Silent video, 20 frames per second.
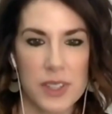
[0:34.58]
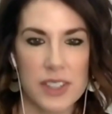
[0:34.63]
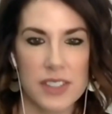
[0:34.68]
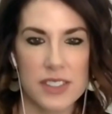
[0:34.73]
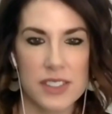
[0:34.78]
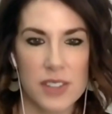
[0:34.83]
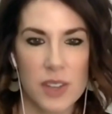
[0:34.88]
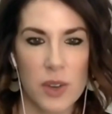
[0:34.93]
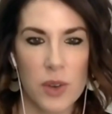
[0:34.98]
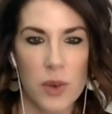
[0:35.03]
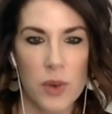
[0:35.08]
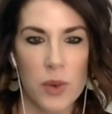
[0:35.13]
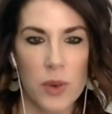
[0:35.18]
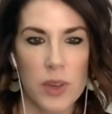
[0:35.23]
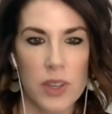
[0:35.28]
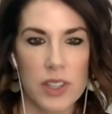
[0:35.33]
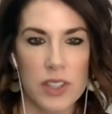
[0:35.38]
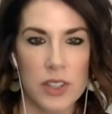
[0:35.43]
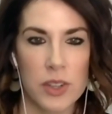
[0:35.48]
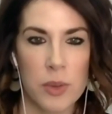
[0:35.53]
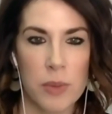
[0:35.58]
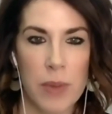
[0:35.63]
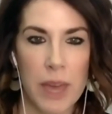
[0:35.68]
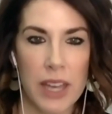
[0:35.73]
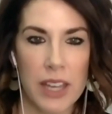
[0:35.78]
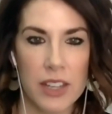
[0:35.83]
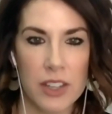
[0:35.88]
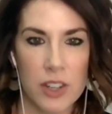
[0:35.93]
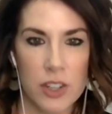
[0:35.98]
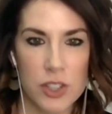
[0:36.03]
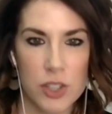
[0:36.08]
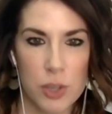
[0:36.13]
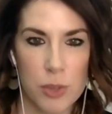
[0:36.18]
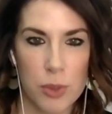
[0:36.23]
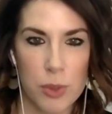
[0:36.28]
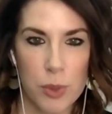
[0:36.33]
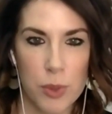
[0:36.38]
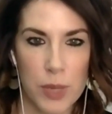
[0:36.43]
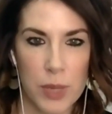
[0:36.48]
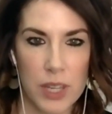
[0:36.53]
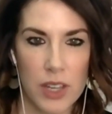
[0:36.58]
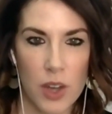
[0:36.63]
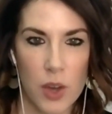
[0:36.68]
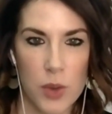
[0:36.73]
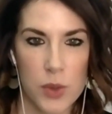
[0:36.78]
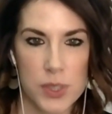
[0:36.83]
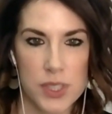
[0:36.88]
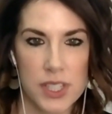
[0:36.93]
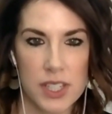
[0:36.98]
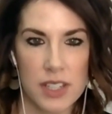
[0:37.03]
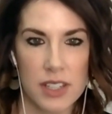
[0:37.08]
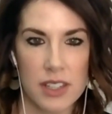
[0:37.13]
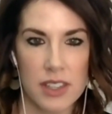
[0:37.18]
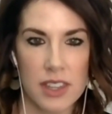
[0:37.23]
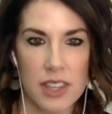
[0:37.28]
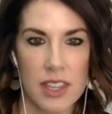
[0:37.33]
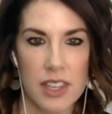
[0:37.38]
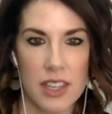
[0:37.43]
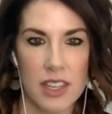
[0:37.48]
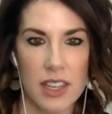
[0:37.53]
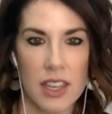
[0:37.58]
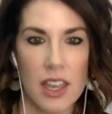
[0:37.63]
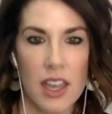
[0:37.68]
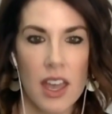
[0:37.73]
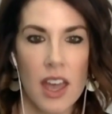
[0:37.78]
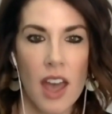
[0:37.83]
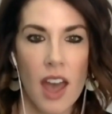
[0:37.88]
So, back in October, we hosted the